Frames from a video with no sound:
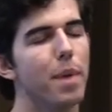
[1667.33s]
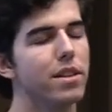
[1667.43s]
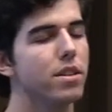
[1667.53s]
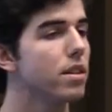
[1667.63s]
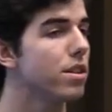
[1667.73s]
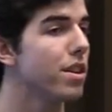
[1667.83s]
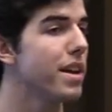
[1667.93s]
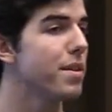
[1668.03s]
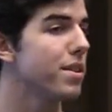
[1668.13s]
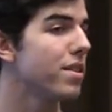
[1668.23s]
on, the,
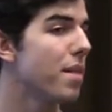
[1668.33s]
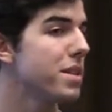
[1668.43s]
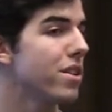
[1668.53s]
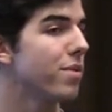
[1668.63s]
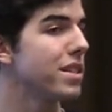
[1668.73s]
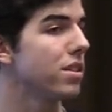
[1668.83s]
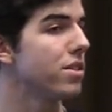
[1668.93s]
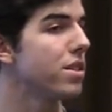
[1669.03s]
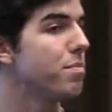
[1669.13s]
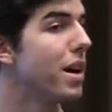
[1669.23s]
it comes down to
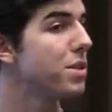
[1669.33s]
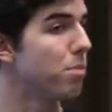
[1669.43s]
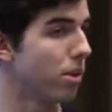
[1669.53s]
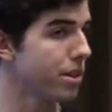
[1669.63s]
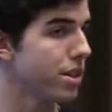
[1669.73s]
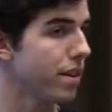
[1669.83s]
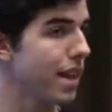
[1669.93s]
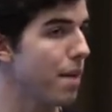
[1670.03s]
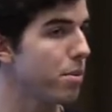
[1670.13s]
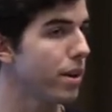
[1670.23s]
resolution much more so at
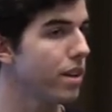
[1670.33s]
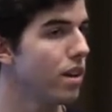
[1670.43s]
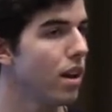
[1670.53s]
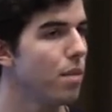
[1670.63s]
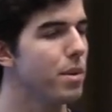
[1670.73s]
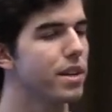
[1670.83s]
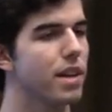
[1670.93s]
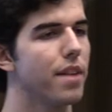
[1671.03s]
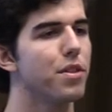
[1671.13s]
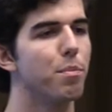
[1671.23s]
that point, because
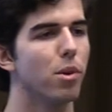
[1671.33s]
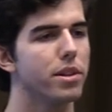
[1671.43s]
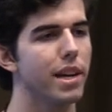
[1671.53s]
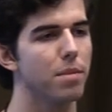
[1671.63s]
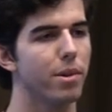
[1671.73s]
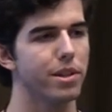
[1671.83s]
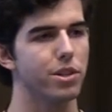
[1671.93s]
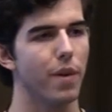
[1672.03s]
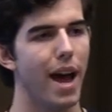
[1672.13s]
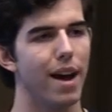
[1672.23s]
kind of the more data points
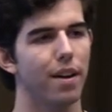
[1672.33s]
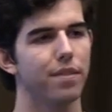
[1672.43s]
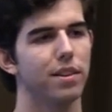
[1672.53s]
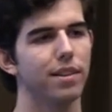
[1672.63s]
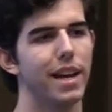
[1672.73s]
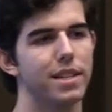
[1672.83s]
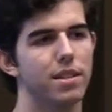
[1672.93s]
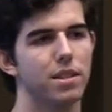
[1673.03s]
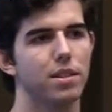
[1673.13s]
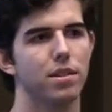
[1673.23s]
you have, the
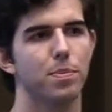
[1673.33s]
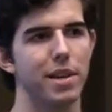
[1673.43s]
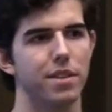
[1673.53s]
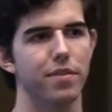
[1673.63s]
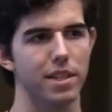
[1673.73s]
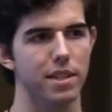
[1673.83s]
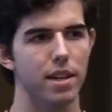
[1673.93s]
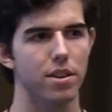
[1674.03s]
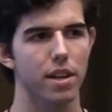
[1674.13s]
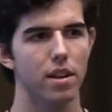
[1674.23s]
less specificity
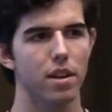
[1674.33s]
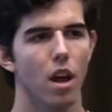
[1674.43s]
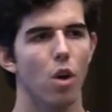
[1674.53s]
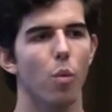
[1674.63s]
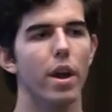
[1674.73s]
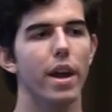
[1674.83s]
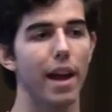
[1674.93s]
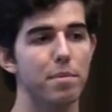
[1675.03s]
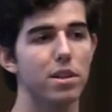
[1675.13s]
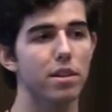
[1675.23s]
you need. It can
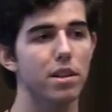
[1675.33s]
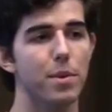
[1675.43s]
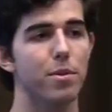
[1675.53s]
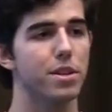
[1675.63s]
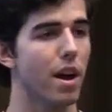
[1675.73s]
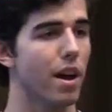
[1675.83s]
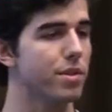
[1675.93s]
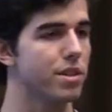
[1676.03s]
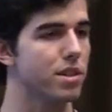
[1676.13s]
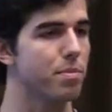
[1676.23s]
absolutely be done
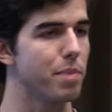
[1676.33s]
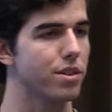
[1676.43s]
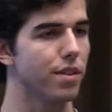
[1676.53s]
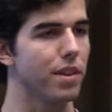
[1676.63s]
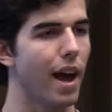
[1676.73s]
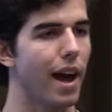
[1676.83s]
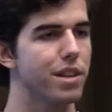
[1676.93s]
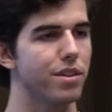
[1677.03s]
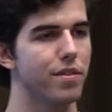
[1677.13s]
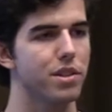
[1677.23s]
with just a picture of the
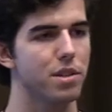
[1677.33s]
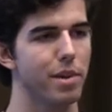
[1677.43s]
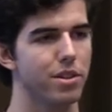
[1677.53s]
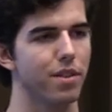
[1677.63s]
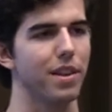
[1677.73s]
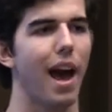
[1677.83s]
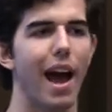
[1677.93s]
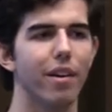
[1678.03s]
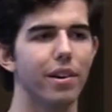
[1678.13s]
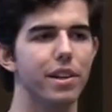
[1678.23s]
eyes or even just a picture of the
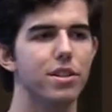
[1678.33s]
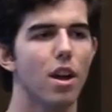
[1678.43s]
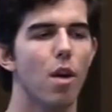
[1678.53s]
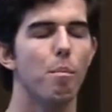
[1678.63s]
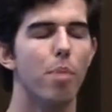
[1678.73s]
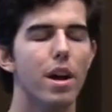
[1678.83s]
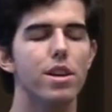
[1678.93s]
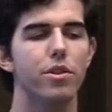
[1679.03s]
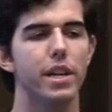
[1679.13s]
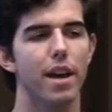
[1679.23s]
iris, but
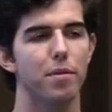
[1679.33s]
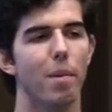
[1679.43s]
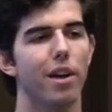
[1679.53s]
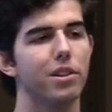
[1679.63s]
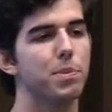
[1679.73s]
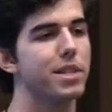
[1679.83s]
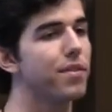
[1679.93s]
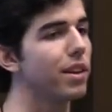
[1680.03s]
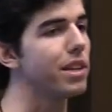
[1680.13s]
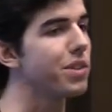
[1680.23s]
you need to have a model
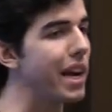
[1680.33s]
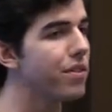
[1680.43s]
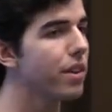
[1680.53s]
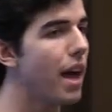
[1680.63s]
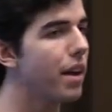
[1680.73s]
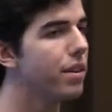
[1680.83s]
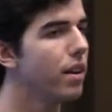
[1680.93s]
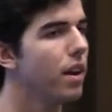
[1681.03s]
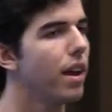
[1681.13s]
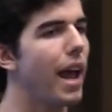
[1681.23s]
specifically trained for that,
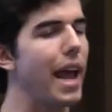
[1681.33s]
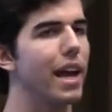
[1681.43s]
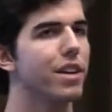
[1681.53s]
and